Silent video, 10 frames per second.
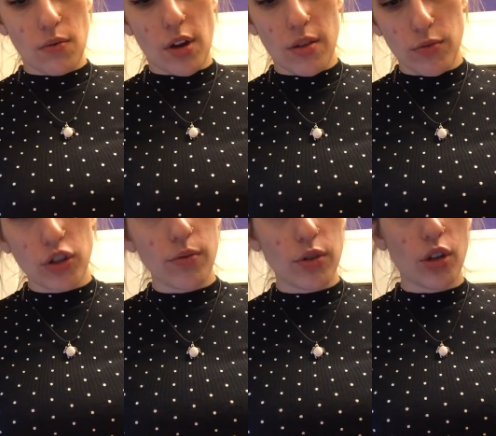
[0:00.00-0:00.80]
While the
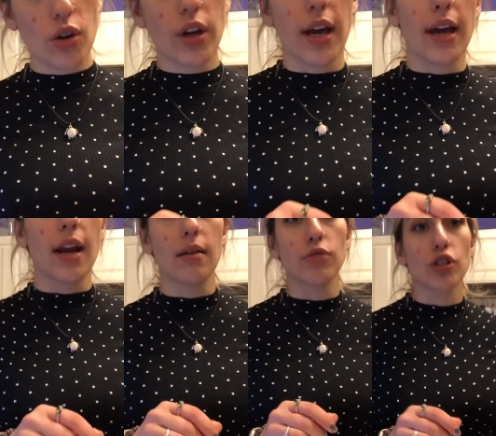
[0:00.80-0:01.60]
mushrooms are cooking,
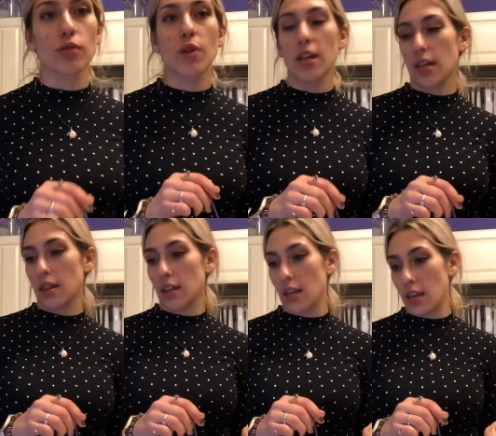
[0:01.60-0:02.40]
I'm just making
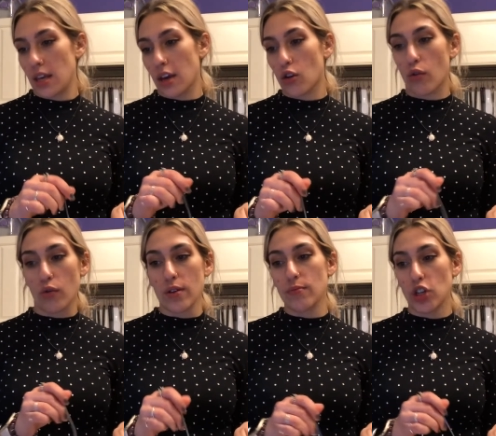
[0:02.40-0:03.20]
the
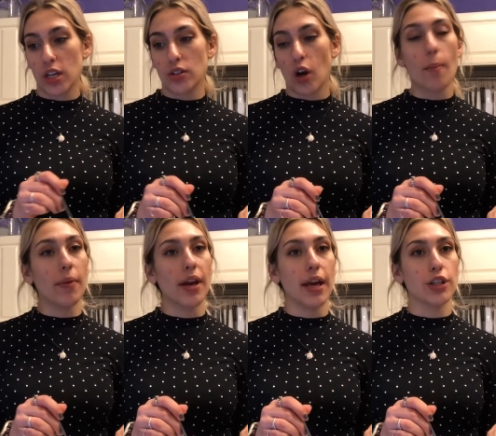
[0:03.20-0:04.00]
cream cheese
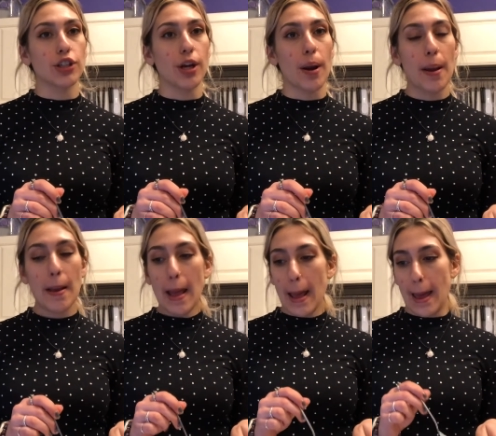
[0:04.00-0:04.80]
combination.
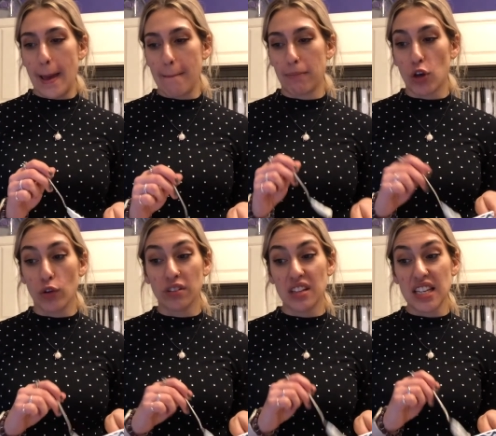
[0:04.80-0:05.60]
The
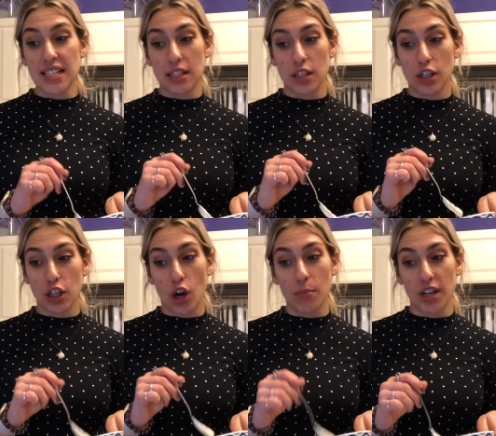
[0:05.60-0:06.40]
only thing is, the
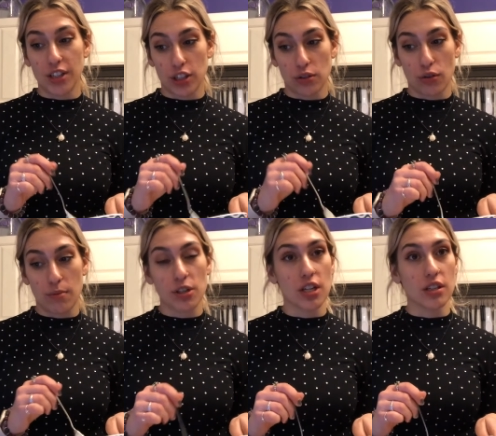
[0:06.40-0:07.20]
combination is cream
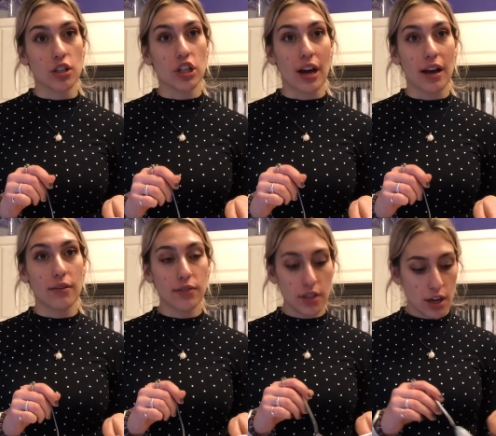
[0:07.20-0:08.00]
cheese and
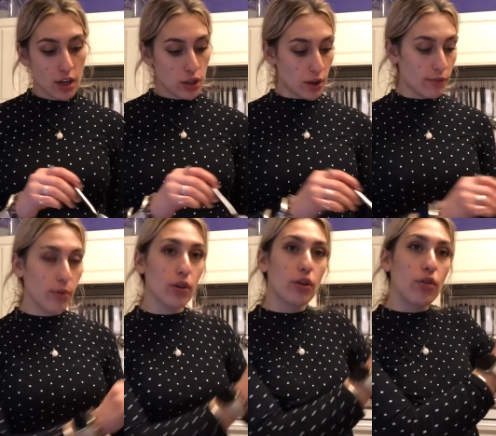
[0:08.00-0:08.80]
chives. So I've
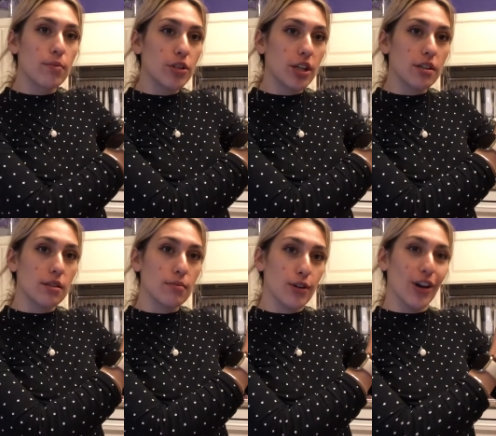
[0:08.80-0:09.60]
put the cream cheese in
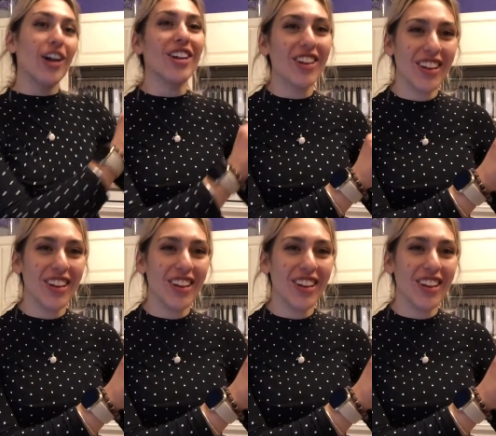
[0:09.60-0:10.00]
a bowl,